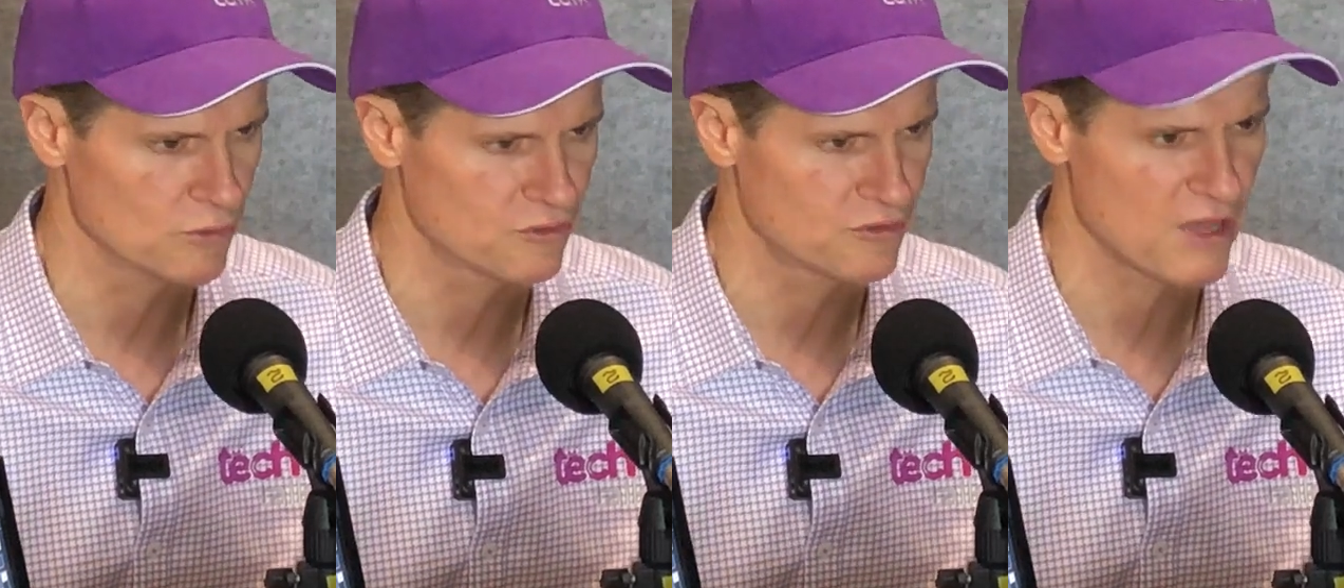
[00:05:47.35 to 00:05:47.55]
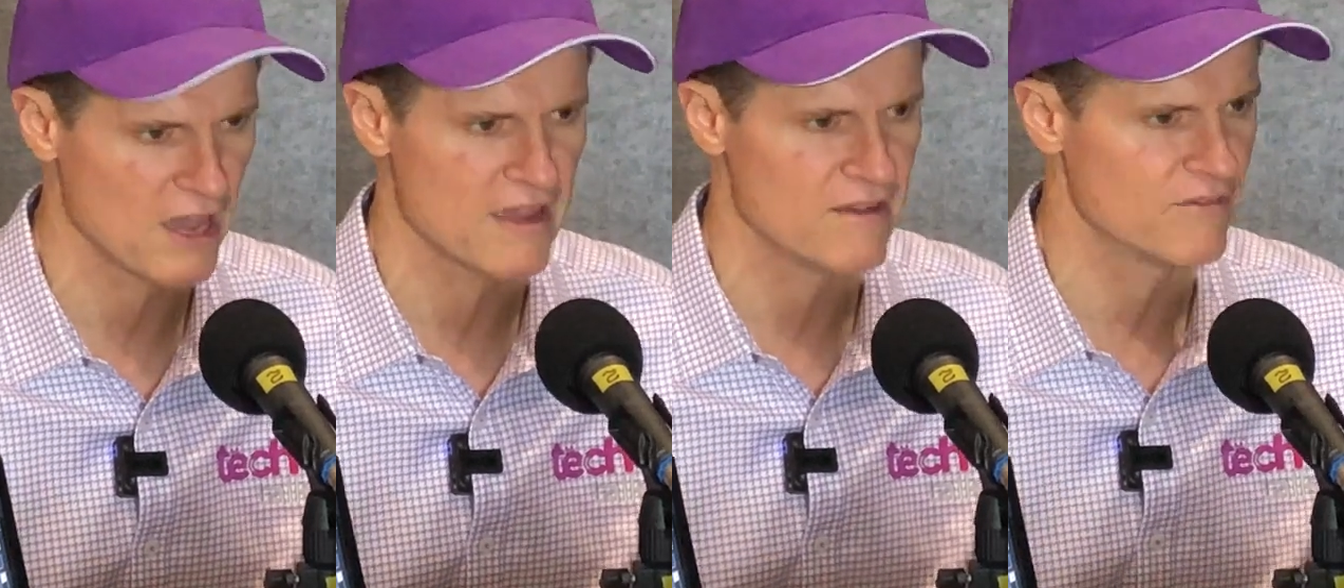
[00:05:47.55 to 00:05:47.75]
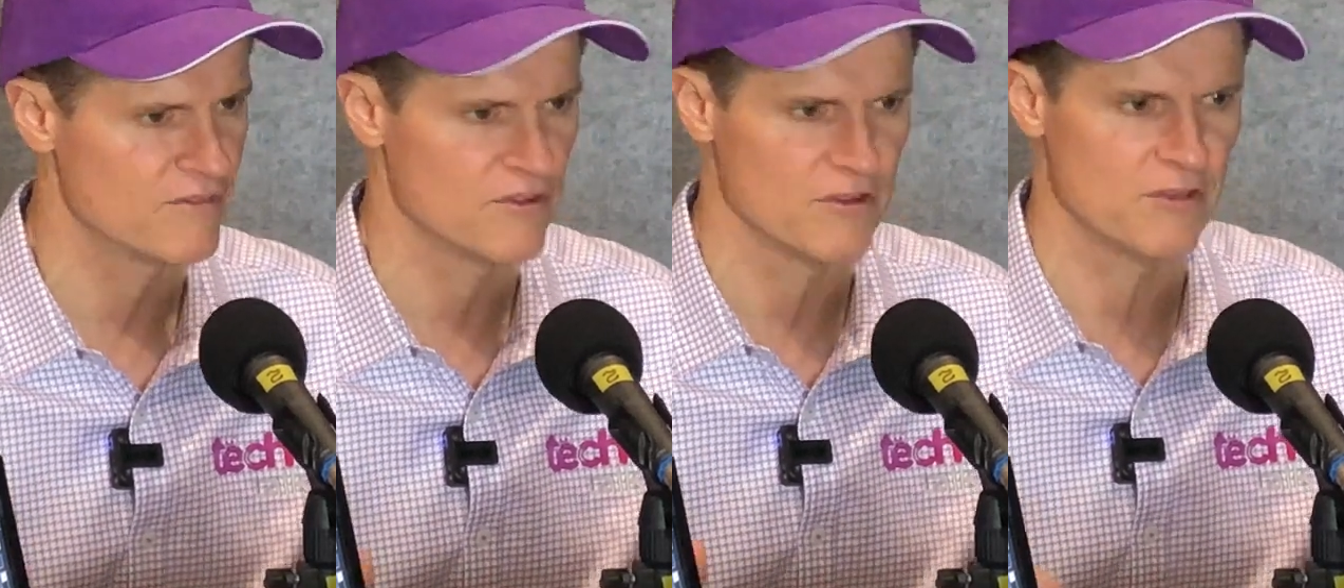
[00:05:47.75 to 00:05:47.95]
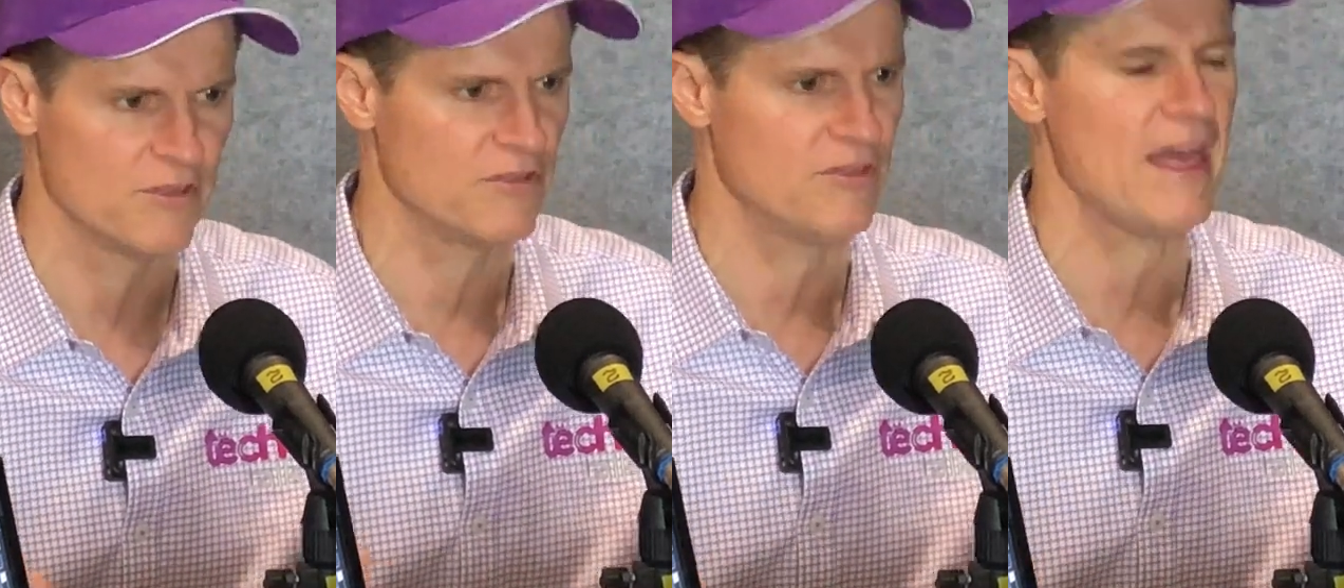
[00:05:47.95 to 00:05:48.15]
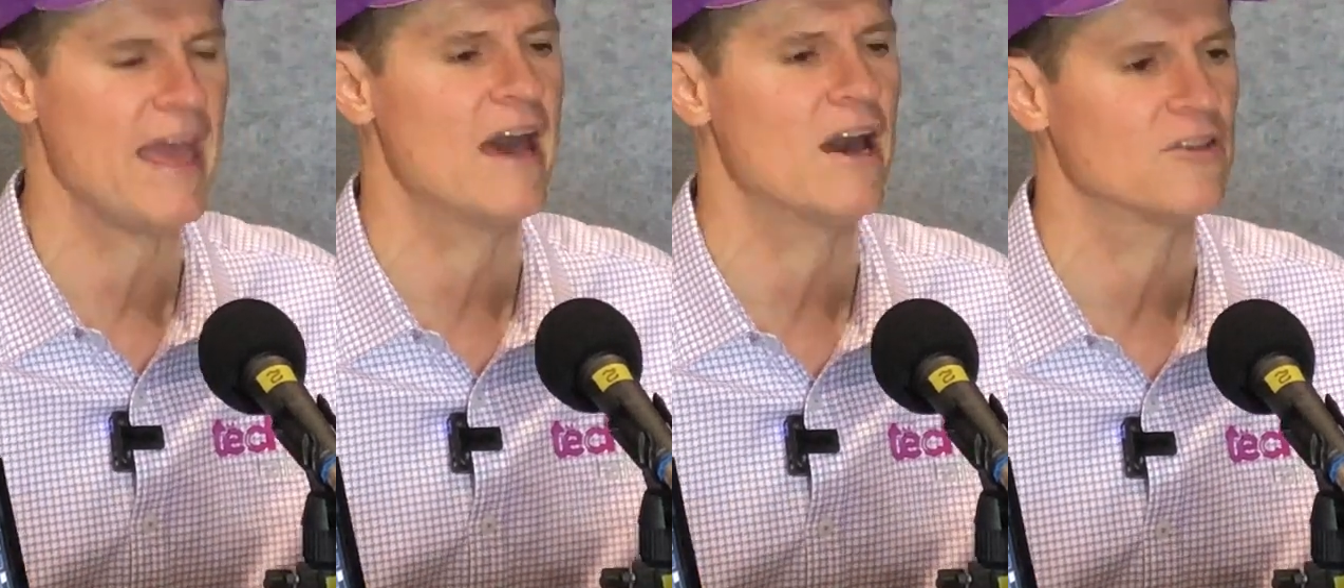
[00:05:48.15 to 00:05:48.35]
Saved
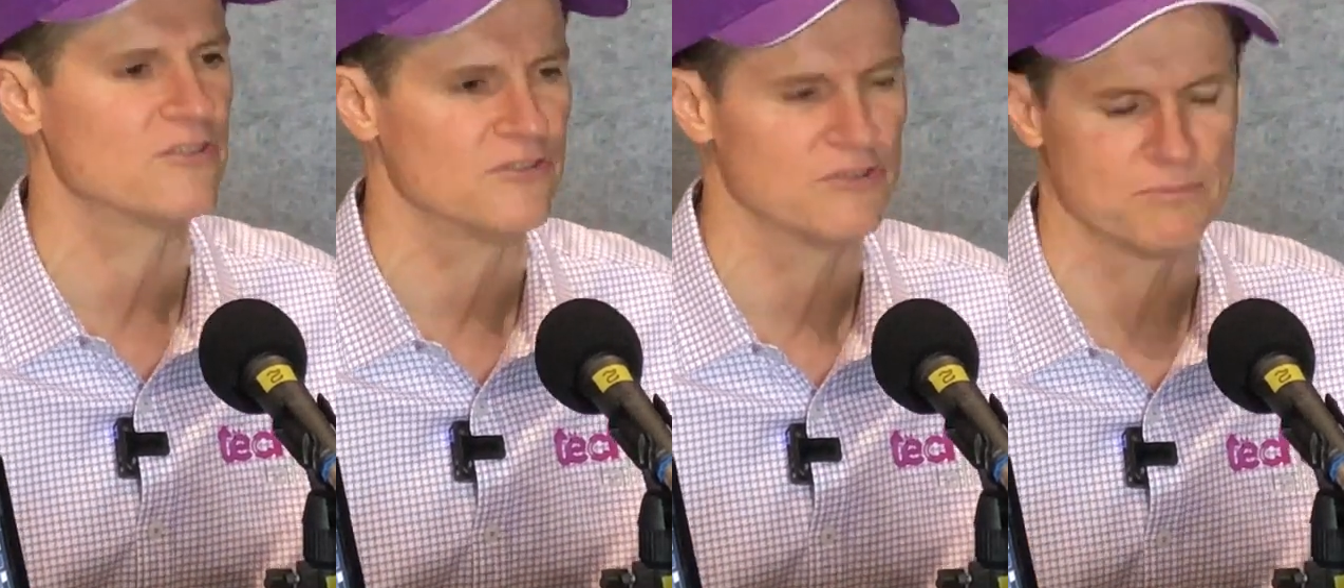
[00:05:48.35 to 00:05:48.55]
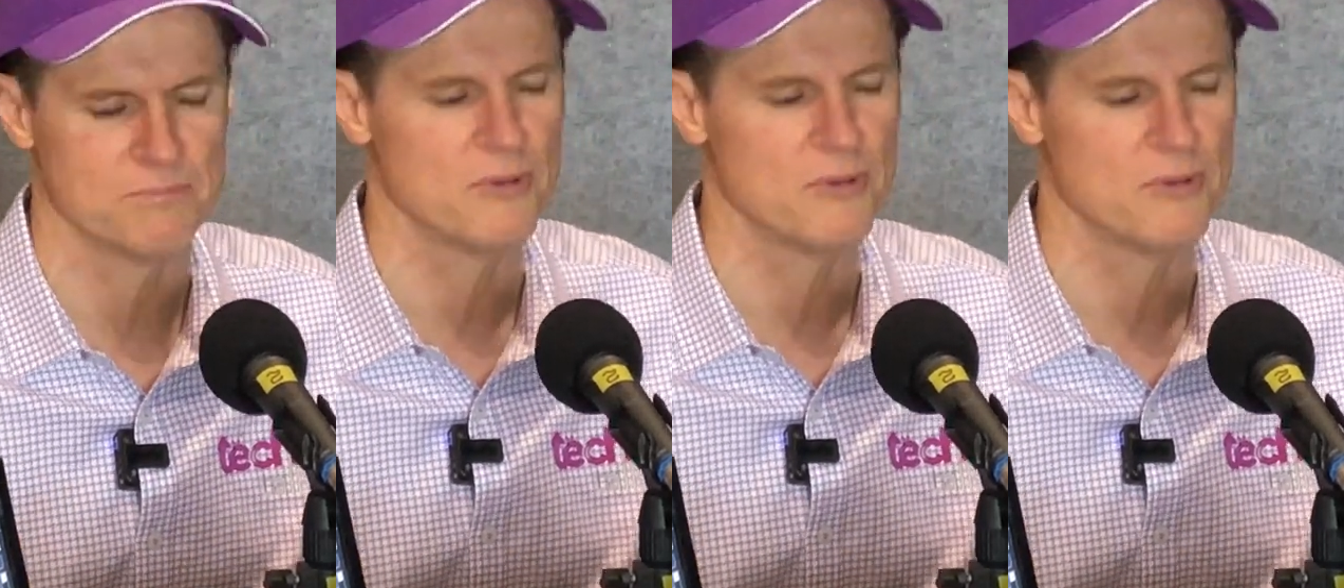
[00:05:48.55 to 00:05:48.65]
thousands,